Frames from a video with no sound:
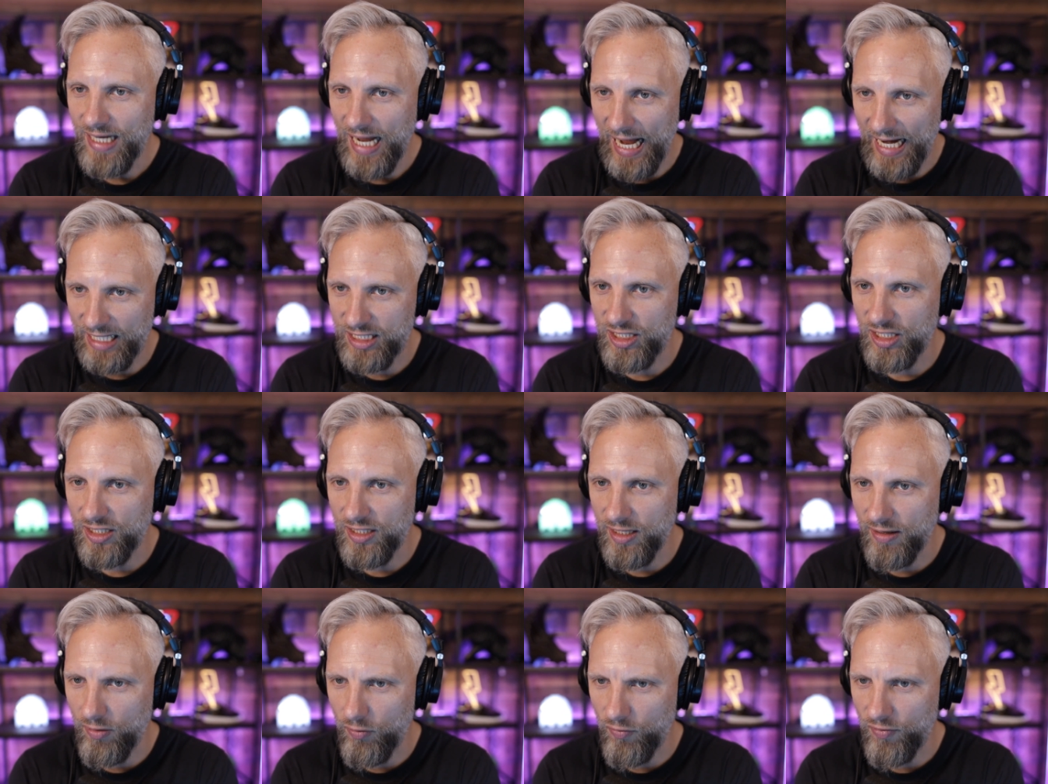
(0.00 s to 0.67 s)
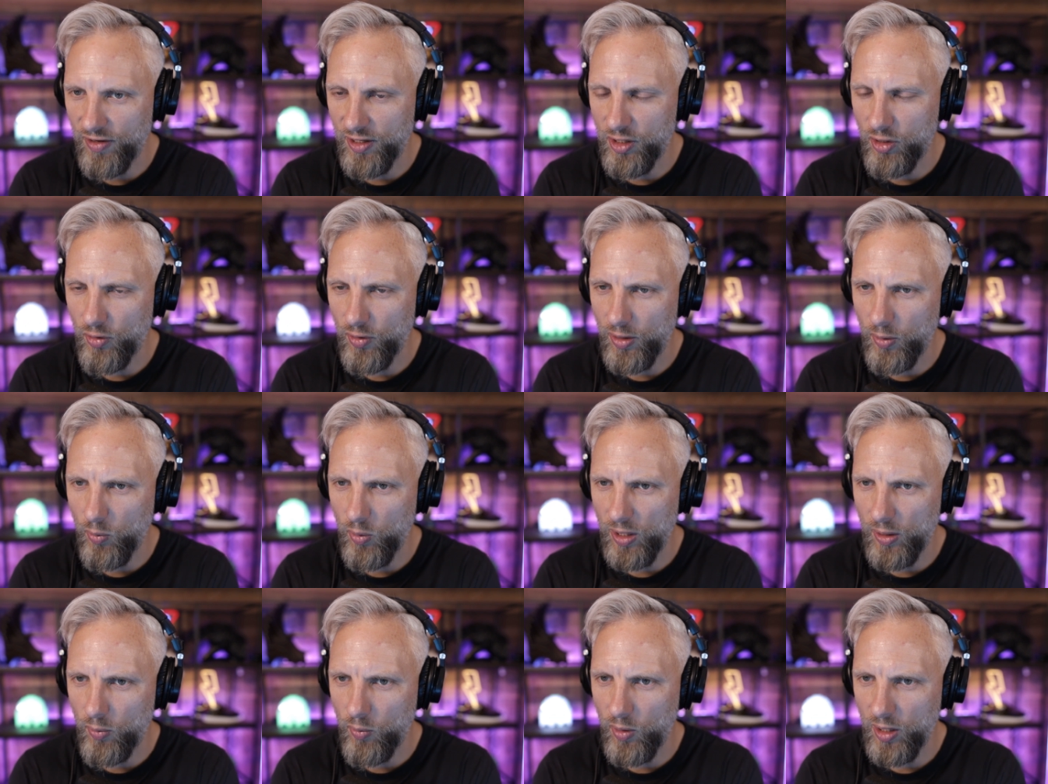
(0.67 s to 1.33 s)
actually dove into
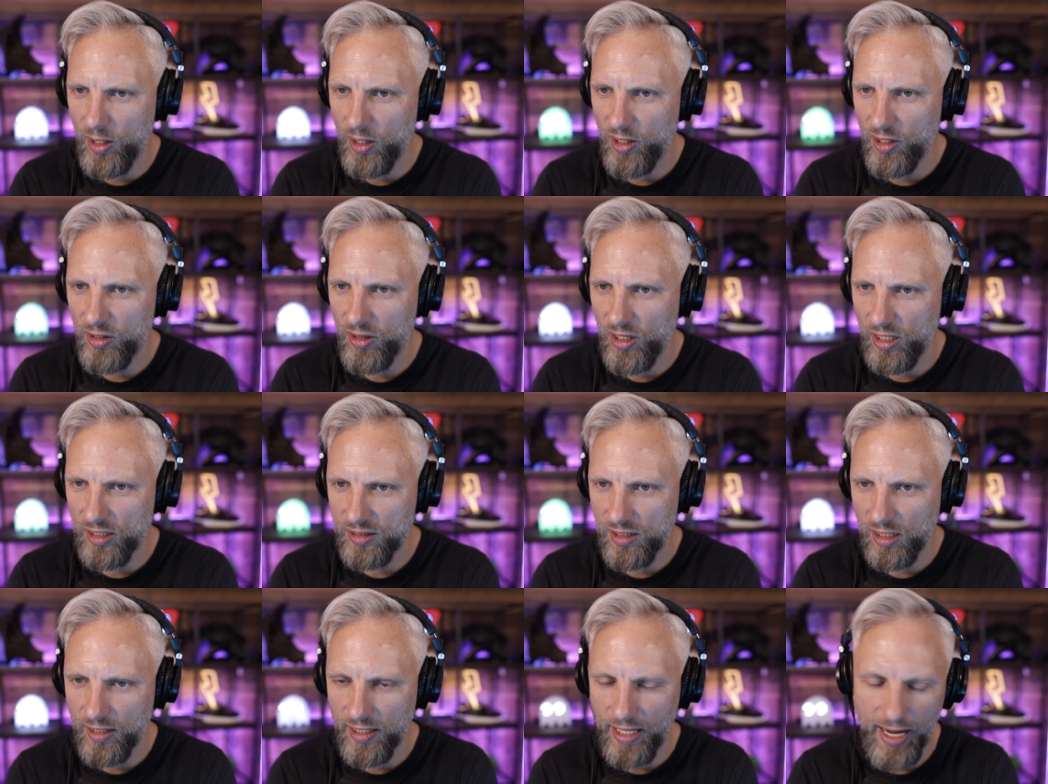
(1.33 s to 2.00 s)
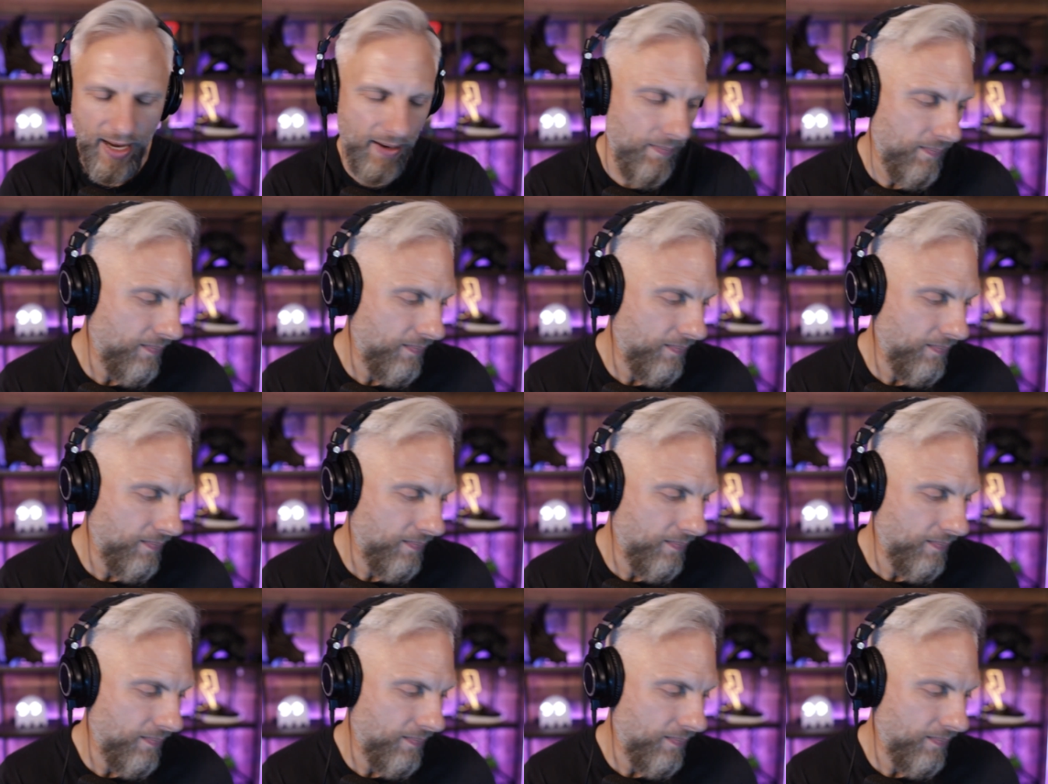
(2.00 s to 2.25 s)
it? What are your thoughts on that?